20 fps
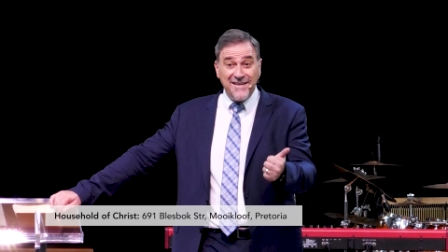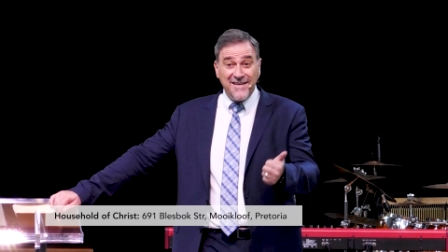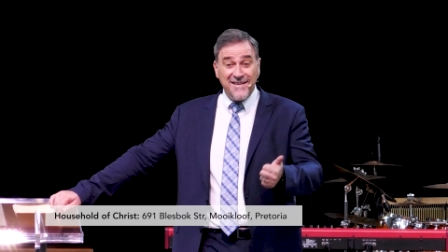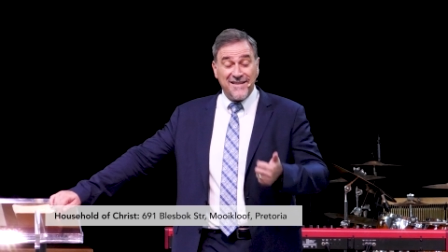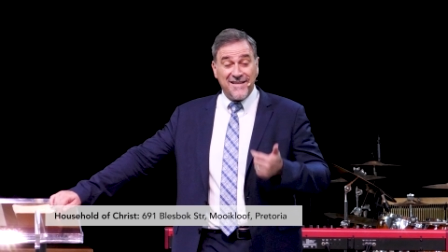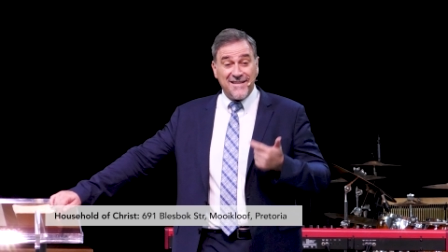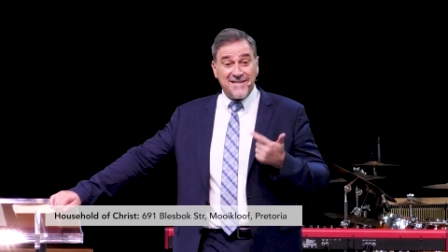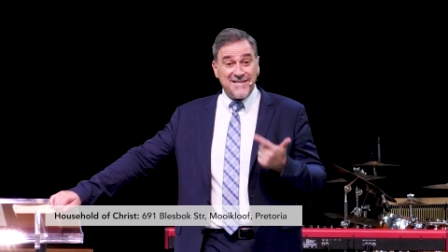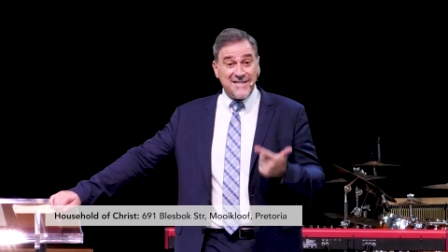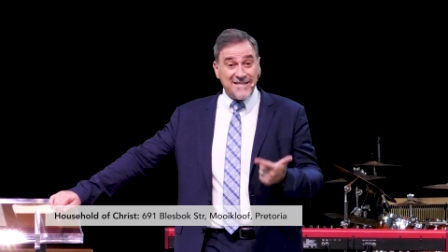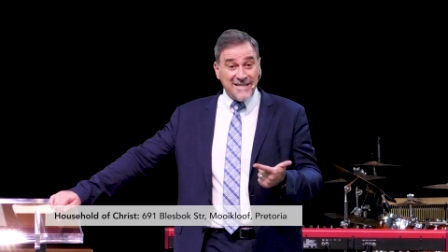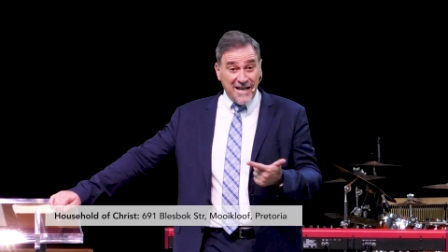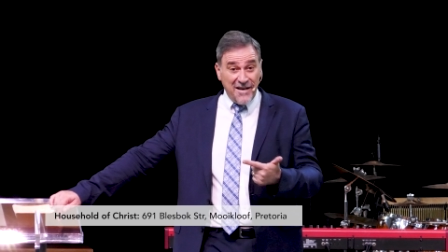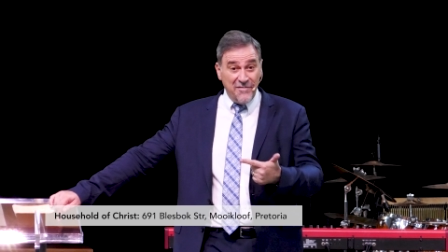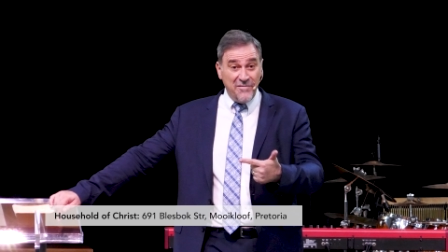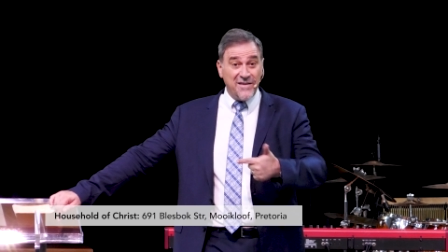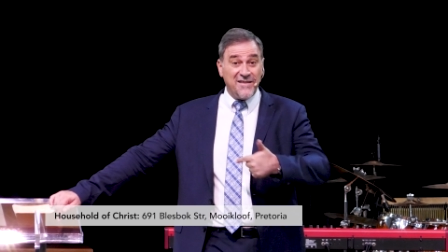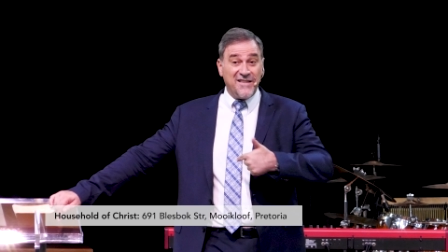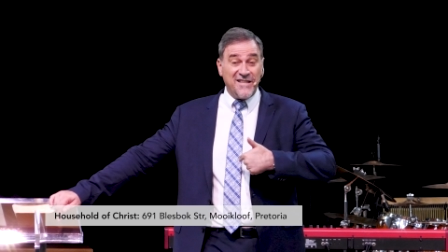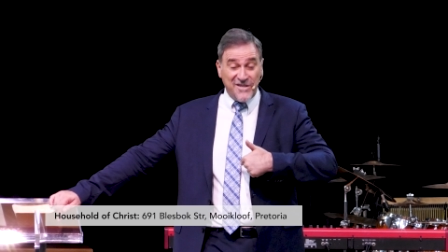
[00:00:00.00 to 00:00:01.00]

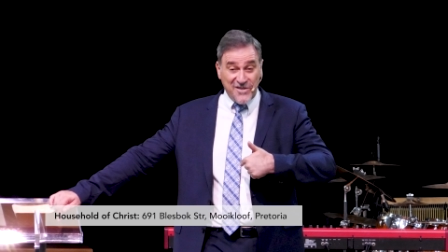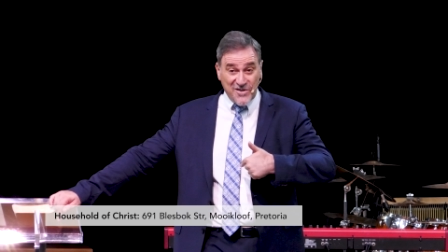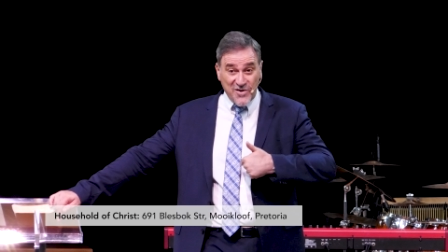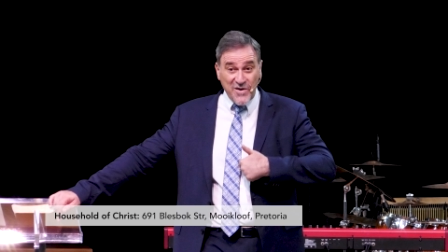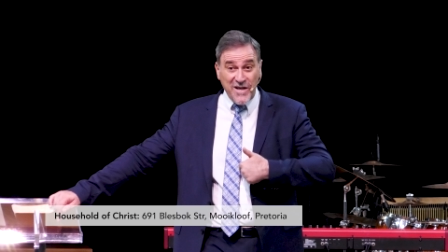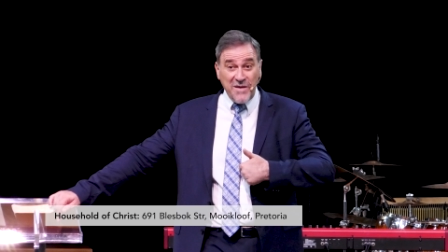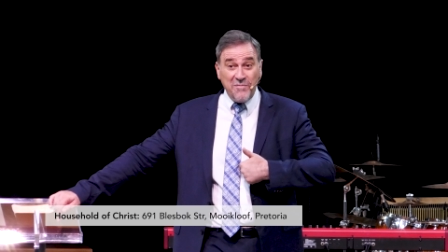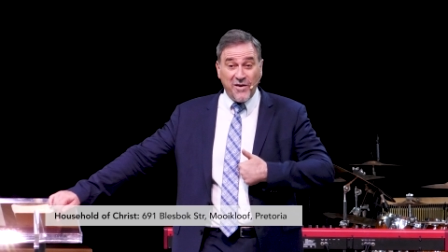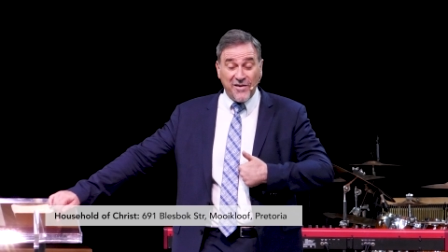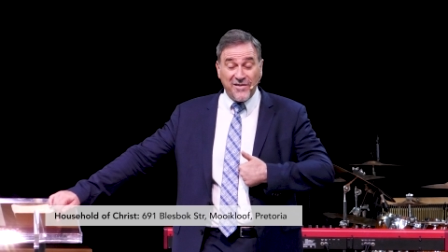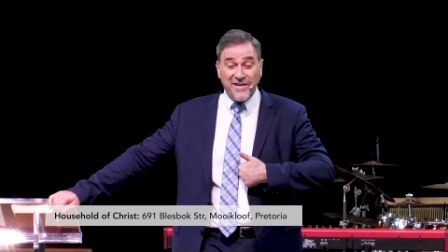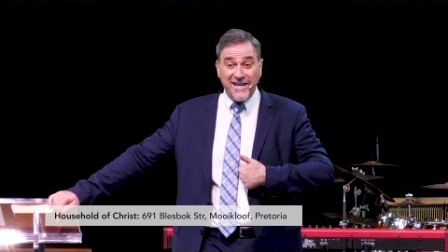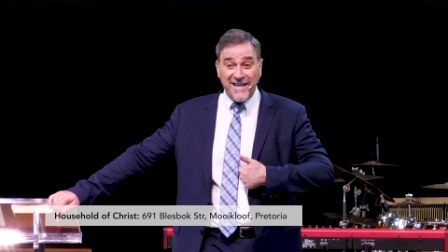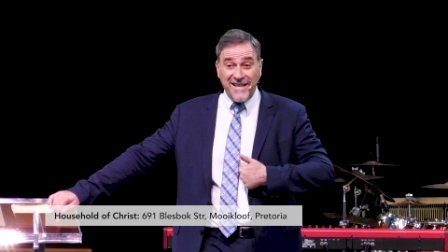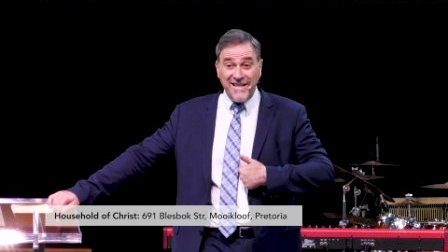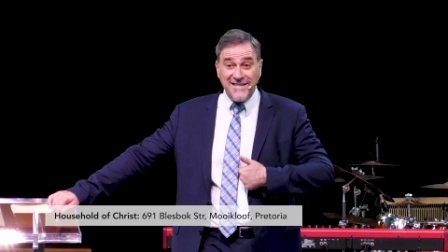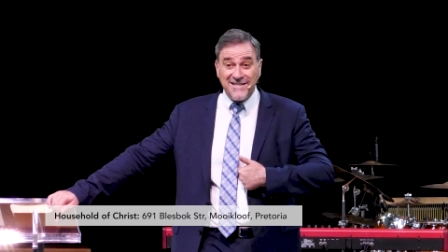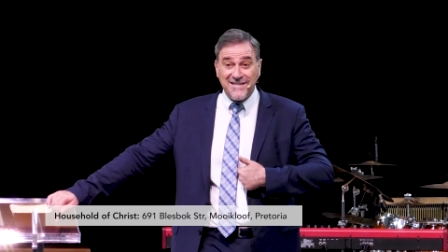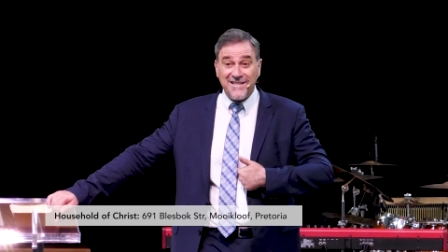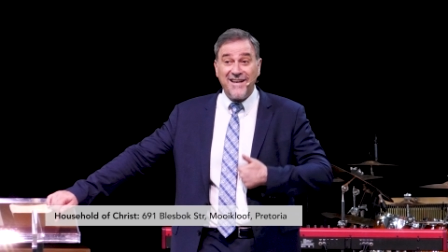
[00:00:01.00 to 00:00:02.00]
discover the dream on the
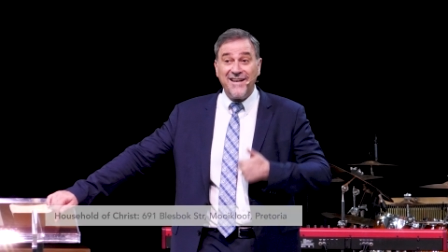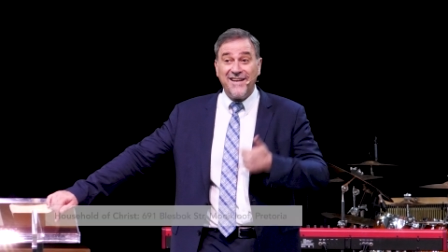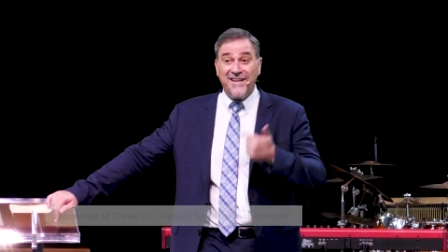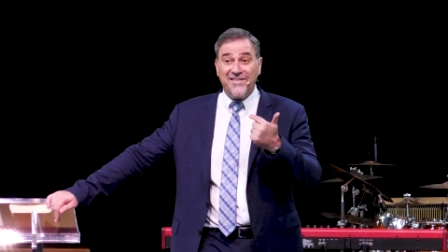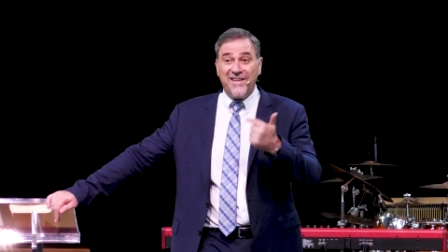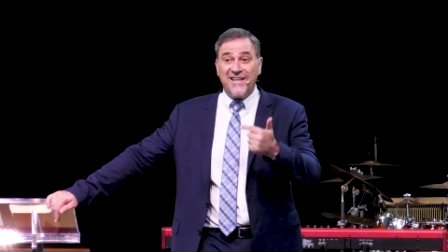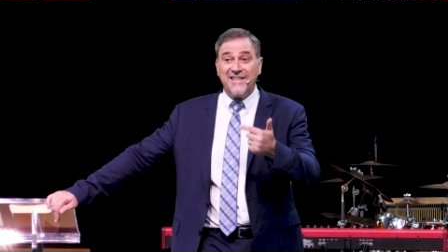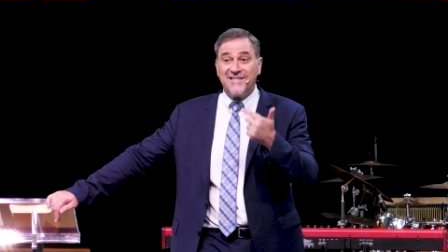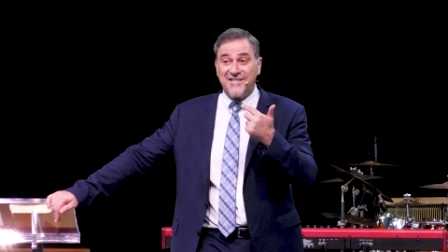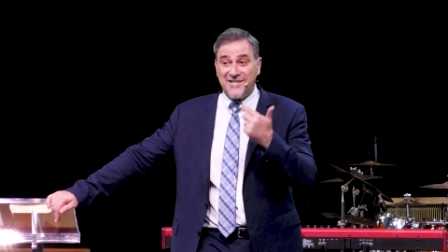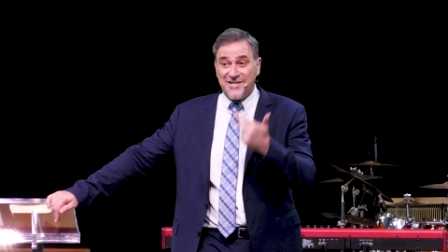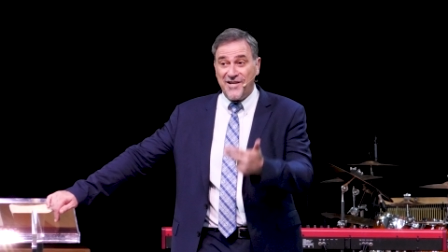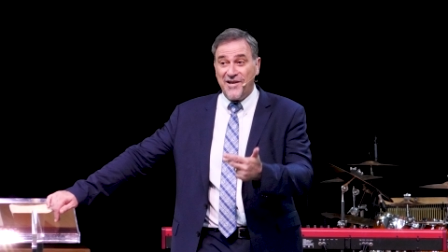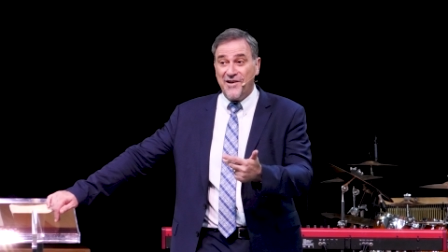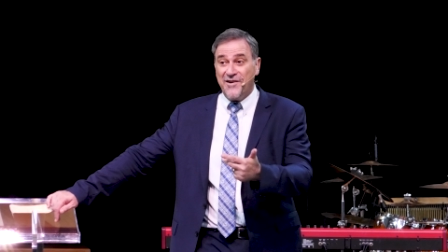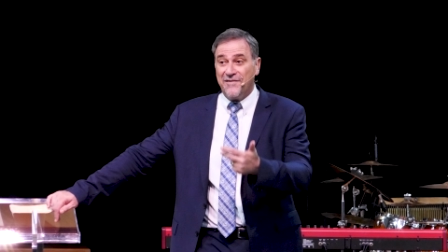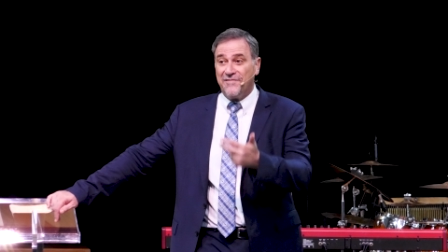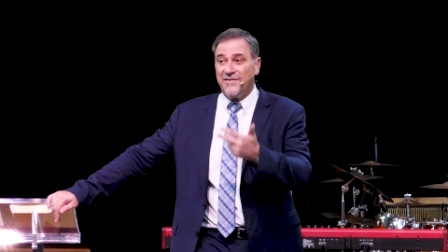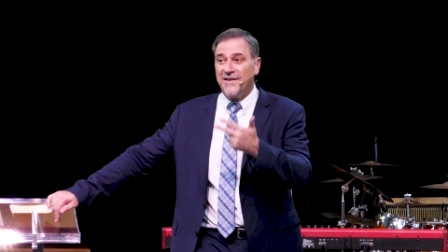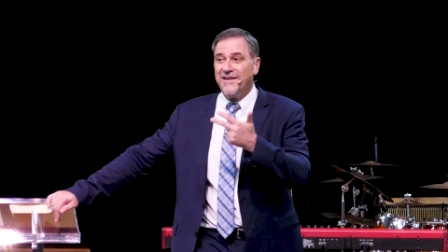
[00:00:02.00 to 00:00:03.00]
inside and then
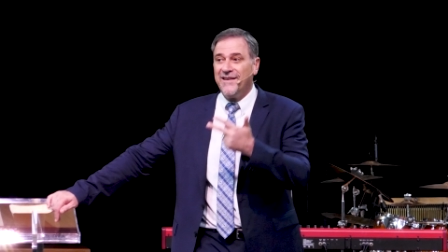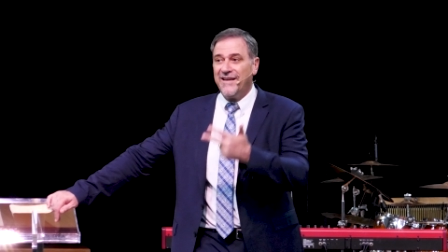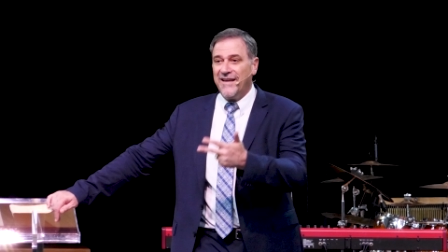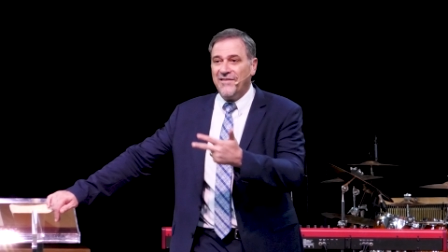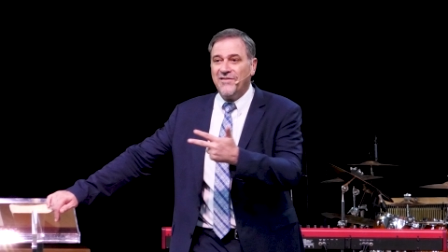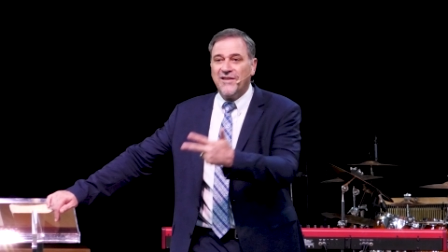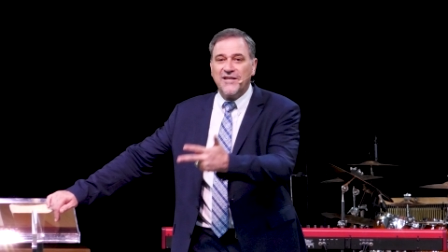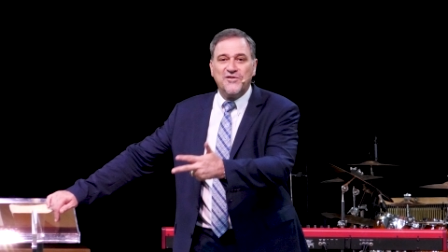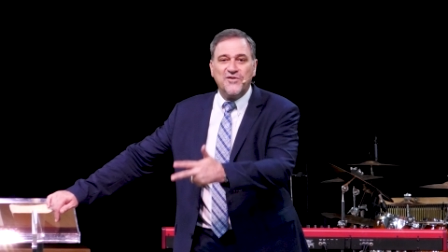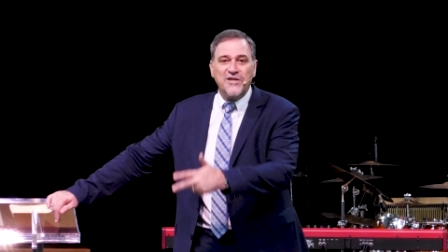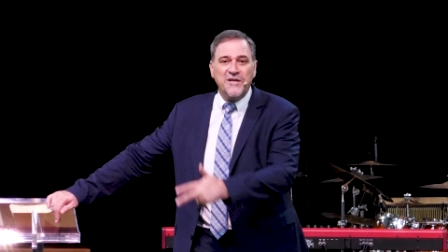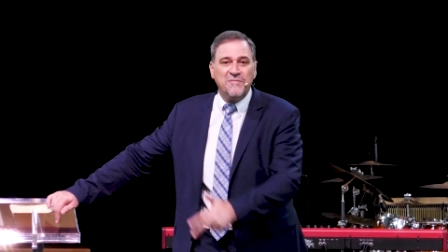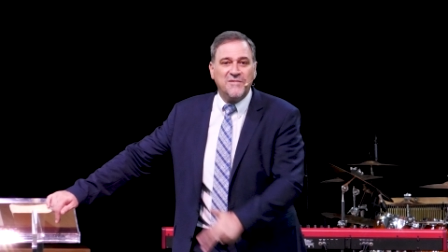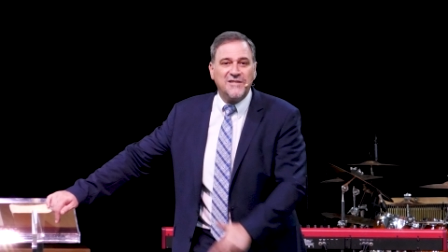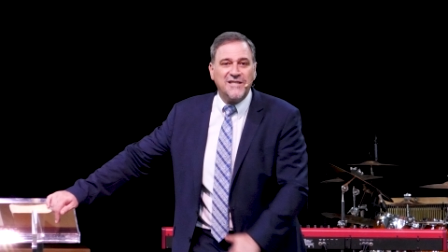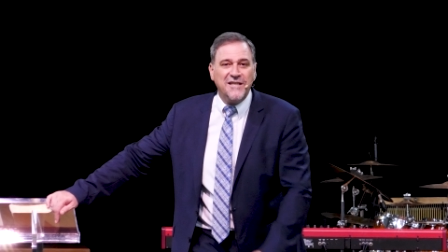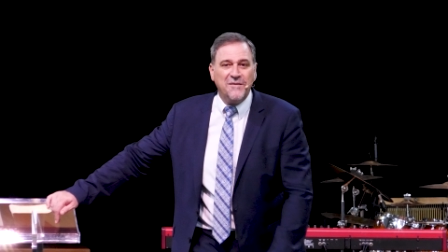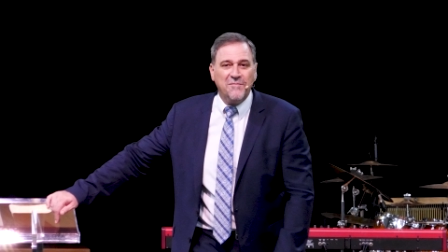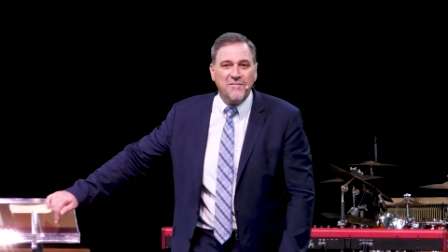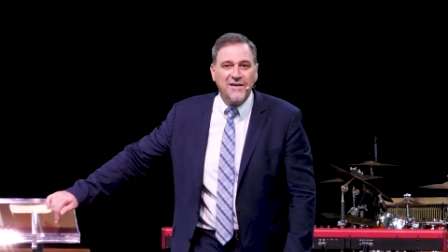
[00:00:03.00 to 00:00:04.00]
serve in the dream
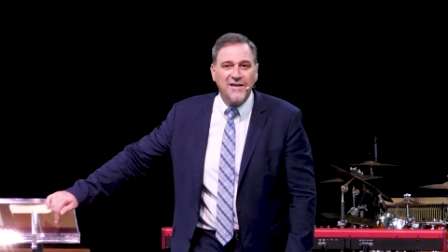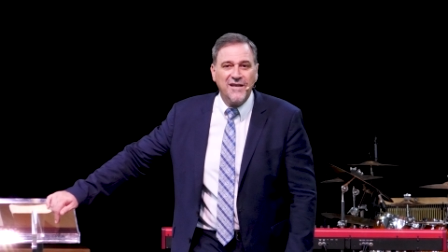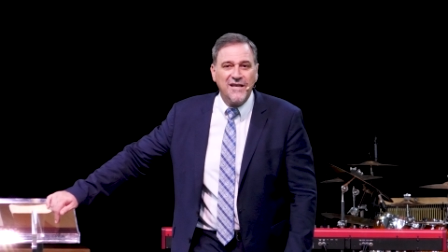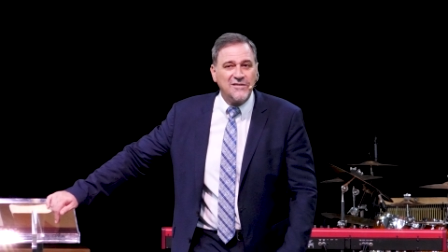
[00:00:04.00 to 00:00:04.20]
team.